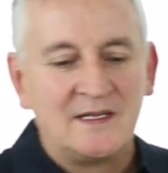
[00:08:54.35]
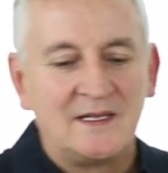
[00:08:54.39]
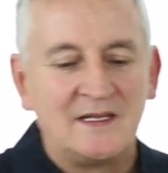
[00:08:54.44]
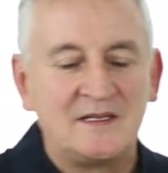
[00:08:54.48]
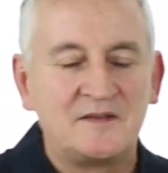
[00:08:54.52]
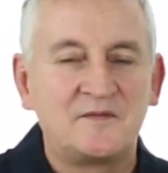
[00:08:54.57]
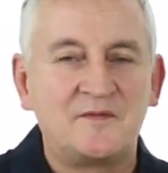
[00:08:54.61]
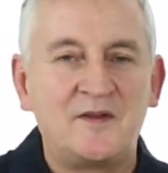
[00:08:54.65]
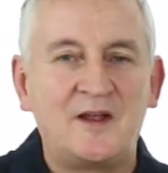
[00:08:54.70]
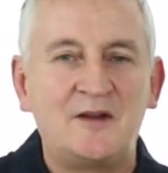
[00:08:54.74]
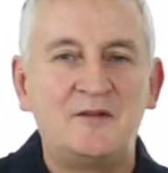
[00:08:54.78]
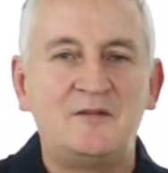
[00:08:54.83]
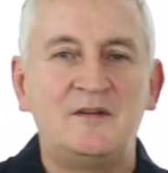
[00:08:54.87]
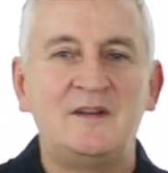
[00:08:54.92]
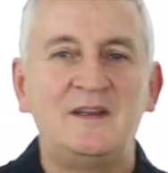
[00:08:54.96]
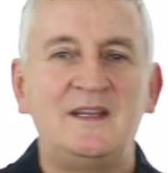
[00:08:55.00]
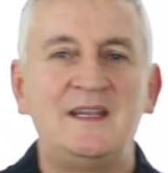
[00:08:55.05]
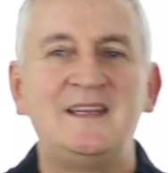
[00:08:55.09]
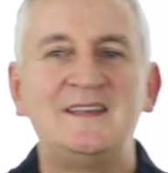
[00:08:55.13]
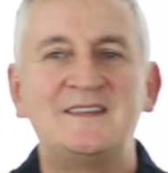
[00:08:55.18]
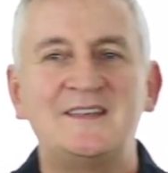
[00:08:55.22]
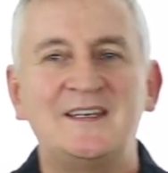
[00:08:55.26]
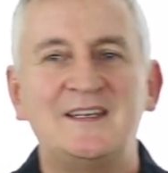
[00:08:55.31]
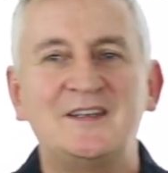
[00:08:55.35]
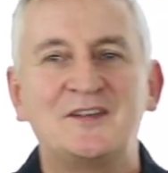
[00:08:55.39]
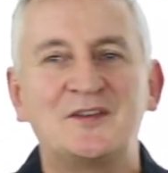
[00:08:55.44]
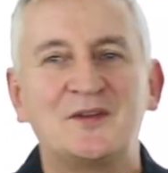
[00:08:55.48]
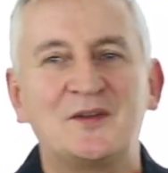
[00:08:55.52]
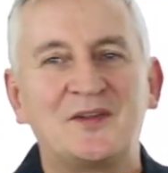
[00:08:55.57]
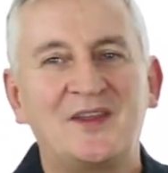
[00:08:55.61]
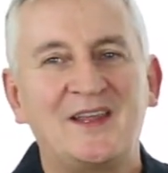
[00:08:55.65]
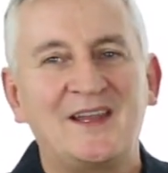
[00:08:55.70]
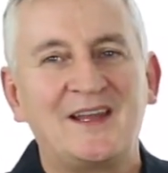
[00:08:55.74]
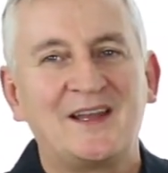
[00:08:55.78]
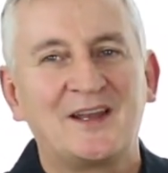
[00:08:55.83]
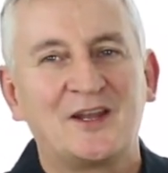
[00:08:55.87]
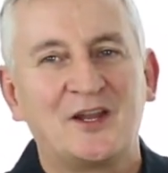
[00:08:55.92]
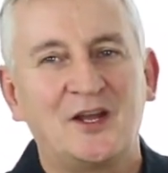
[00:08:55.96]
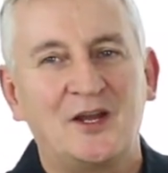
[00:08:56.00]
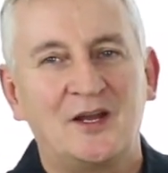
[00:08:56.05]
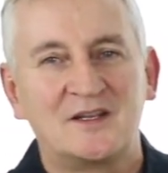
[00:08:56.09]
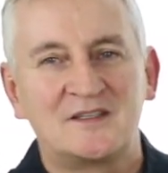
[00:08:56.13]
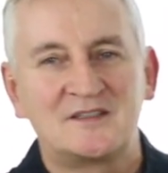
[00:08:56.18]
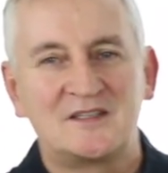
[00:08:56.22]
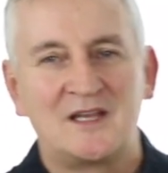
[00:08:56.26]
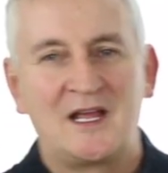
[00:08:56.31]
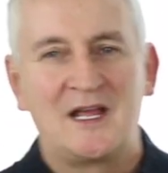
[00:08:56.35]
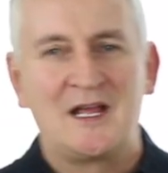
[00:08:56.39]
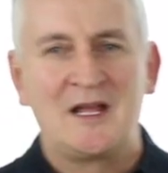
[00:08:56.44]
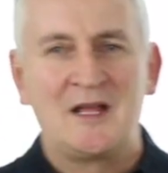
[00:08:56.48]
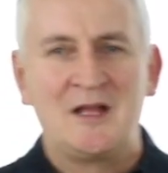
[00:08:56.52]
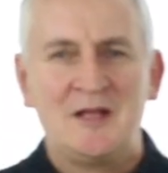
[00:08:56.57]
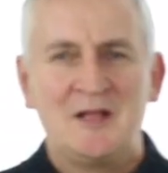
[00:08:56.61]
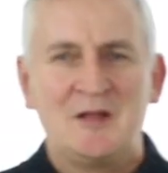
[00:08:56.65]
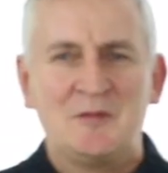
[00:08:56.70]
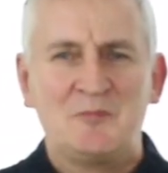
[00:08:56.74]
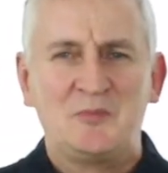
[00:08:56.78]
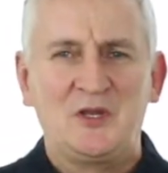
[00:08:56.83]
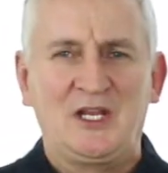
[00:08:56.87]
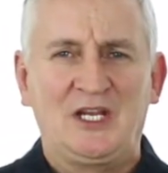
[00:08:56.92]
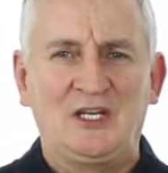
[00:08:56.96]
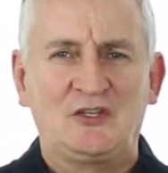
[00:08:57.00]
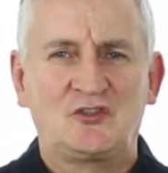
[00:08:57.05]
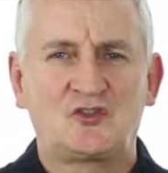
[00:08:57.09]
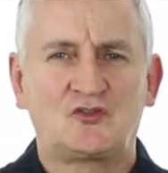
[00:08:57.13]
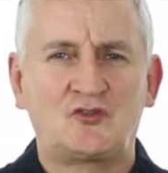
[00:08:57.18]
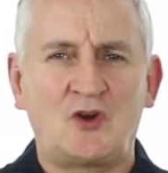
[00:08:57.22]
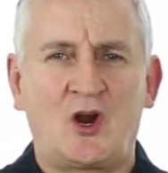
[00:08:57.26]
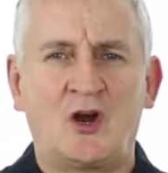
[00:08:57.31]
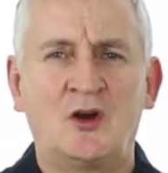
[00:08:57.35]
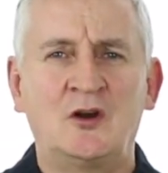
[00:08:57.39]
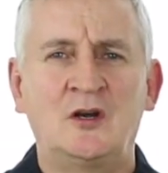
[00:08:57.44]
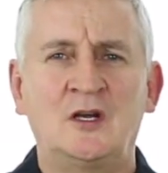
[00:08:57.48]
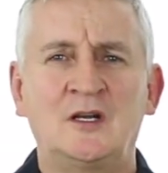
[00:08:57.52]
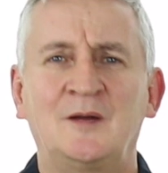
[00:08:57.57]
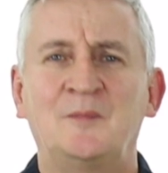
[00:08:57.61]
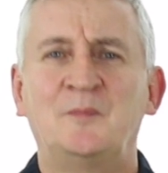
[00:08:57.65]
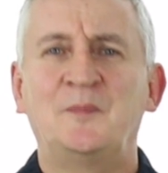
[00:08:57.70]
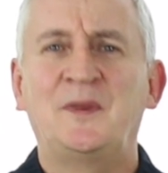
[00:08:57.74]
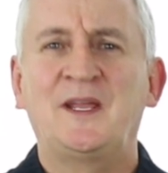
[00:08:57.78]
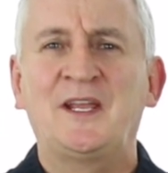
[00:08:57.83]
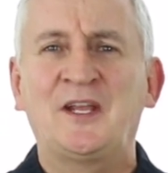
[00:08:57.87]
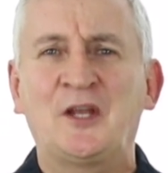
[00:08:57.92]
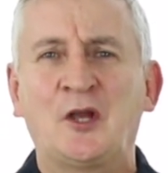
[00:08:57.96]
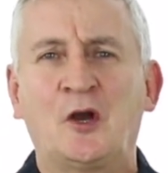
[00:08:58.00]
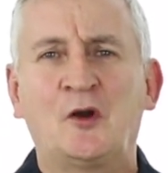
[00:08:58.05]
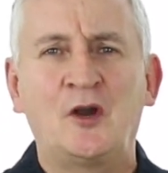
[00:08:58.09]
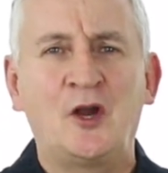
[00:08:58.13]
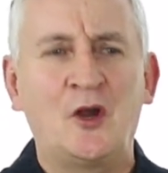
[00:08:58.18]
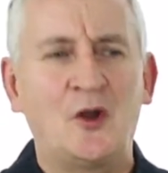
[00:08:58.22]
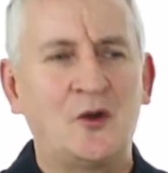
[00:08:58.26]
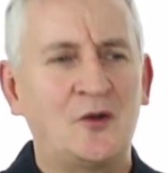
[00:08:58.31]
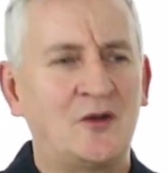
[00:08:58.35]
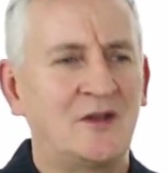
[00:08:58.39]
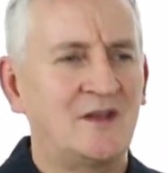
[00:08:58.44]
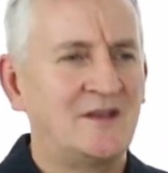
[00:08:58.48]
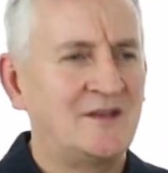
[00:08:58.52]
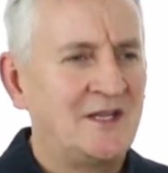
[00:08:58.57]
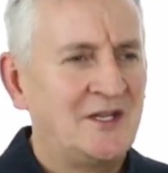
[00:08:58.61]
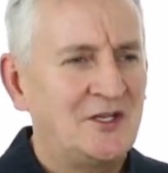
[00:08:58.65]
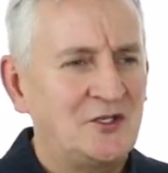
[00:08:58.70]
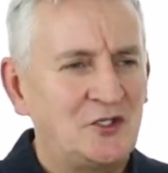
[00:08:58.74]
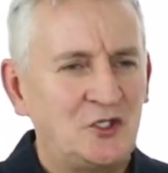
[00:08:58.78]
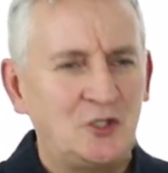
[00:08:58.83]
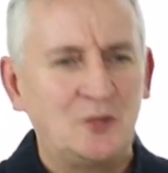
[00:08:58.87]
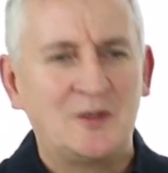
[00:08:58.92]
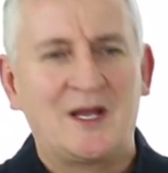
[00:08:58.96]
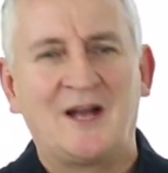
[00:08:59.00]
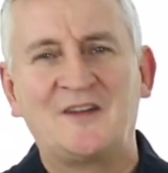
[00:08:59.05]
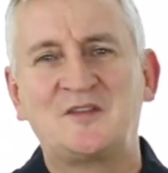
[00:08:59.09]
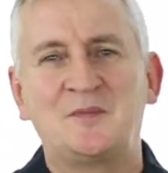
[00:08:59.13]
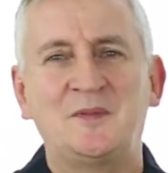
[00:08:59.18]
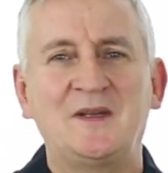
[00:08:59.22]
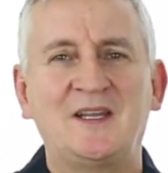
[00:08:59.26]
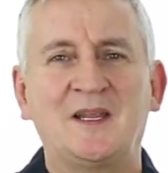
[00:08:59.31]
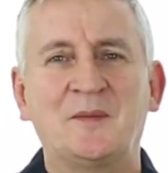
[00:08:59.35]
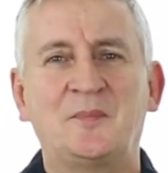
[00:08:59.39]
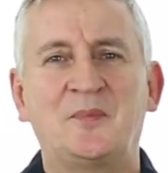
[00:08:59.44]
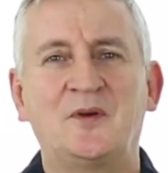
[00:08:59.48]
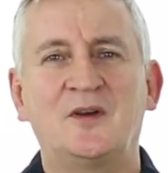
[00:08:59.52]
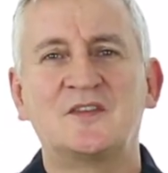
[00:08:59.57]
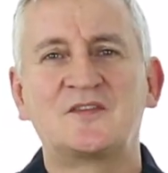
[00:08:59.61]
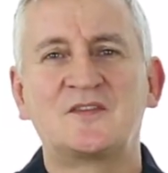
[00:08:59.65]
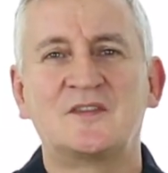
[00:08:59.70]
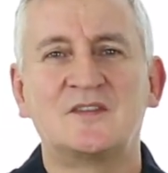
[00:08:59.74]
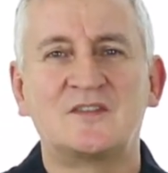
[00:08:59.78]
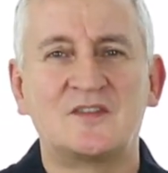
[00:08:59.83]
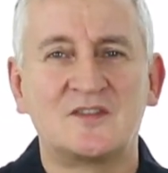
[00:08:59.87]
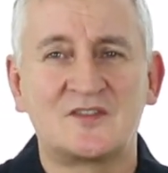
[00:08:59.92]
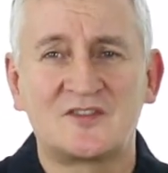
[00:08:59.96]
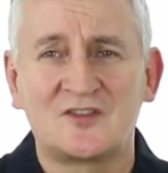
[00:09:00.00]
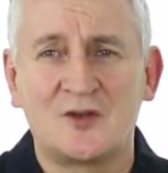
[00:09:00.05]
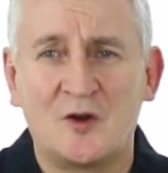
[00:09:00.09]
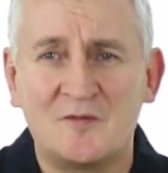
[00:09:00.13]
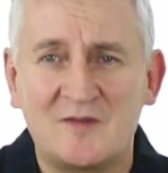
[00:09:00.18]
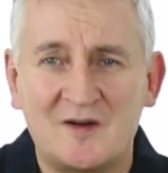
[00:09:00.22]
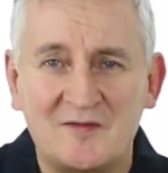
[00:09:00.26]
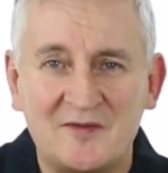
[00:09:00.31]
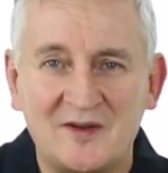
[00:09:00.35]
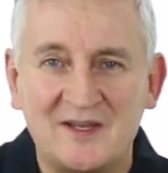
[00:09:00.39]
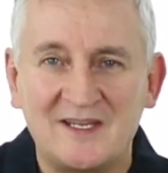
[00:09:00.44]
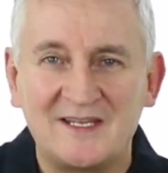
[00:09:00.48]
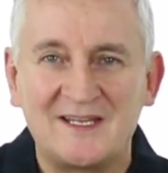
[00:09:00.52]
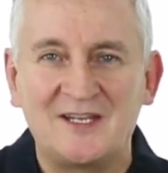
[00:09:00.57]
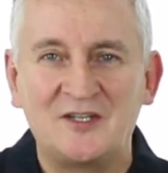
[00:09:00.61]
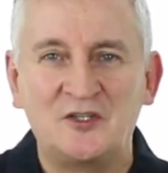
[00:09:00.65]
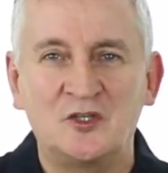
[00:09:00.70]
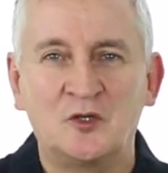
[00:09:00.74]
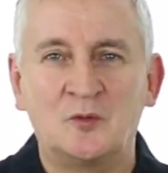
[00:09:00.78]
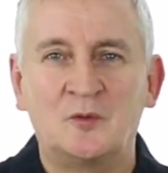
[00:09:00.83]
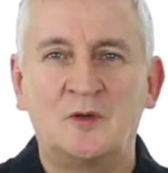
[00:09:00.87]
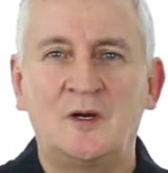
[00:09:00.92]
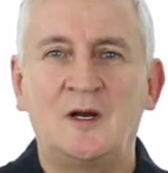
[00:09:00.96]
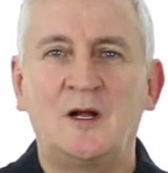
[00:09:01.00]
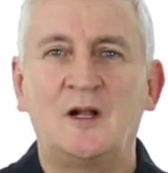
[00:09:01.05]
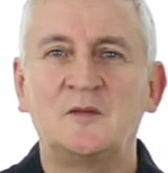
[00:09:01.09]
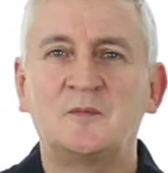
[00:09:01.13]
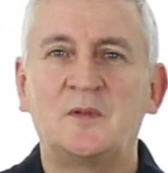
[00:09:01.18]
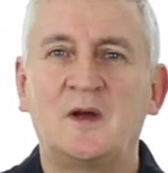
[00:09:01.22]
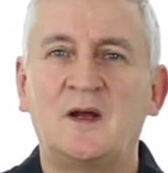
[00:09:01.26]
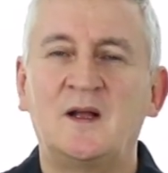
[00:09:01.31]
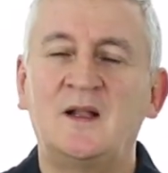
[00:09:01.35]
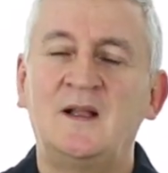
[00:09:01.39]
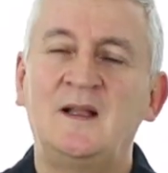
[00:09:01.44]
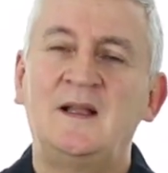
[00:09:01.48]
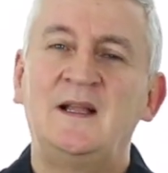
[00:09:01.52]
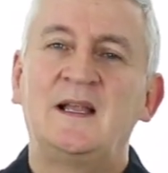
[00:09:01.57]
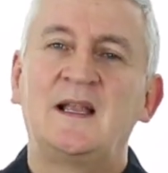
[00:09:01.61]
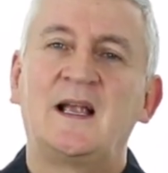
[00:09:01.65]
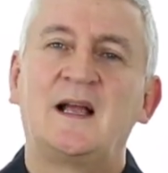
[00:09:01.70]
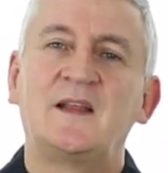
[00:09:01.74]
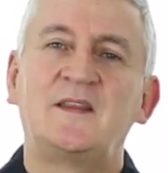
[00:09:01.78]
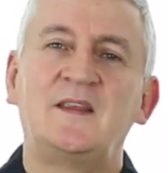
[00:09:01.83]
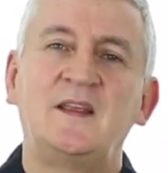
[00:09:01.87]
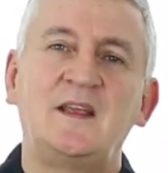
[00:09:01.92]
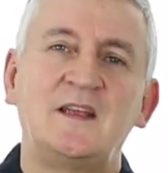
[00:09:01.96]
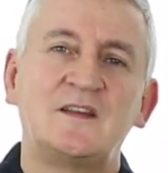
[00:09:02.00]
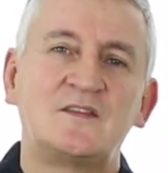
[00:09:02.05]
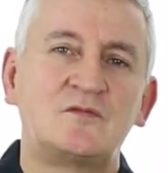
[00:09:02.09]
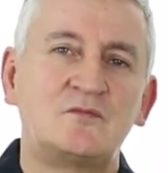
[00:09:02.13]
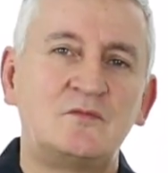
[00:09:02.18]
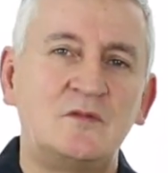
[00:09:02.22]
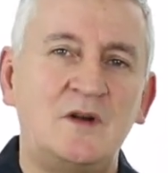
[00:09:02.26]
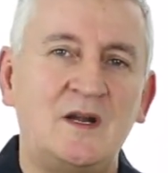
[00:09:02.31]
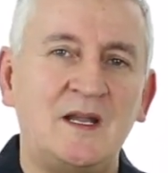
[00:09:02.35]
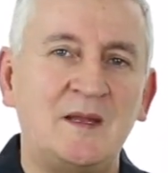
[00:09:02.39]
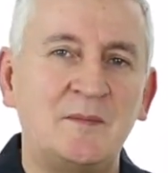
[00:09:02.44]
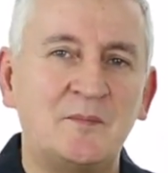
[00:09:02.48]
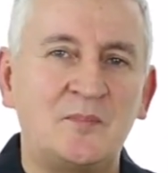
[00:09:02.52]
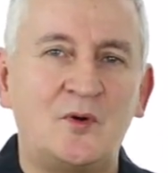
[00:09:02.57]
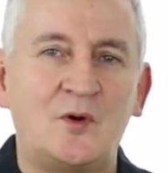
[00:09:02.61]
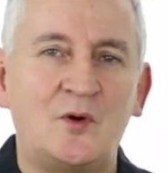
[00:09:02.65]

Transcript: It's very easy to think that being strong and being our own, and you have to be the person to solve everything in your world. But I think it's really